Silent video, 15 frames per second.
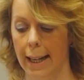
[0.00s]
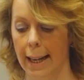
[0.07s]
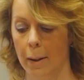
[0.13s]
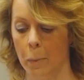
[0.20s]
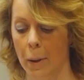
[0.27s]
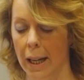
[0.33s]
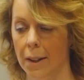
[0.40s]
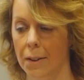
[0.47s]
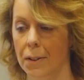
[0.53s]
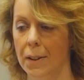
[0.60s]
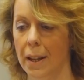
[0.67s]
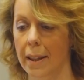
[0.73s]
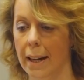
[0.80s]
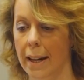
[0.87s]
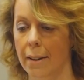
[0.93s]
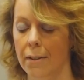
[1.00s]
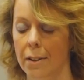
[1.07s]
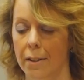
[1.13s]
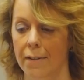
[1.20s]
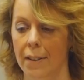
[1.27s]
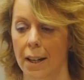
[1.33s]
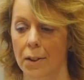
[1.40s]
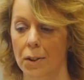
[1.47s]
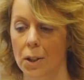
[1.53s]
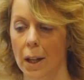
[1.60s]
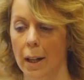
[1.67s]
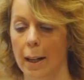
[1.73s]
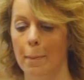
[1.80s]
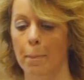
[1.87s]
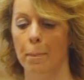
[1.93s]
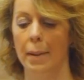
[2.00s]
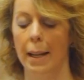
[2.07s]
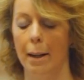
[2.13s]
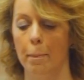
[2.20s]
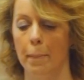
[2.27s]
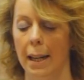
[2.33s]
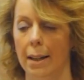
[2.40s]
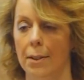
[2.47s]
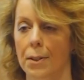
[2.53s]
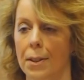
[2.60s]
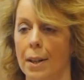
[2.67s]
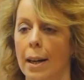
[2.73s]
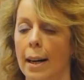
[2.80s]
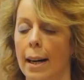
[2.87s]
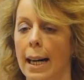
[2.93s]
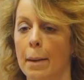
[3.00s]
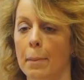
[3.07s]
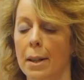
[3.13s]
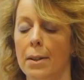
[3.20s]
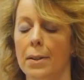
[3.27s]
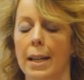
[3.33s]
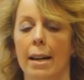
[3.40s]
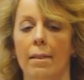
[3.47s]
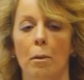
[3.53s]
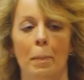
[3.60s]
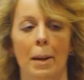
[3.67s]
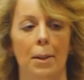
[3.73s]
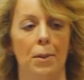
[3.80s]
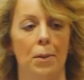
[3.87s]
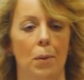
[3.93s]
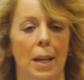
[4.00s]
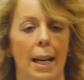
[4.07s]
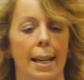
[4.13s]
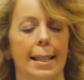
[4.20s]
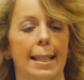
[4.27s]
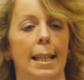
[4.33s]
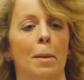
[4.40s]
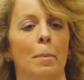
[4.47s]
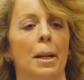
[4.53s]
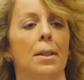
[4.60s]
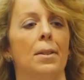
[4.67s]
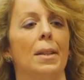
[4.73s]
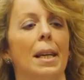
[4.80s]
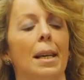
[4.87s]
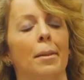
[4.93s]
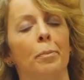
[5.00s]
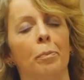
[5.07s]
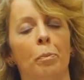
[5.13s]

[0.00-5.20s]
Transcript: and we can see there for the first time that means I'm going to have a personal tax liability.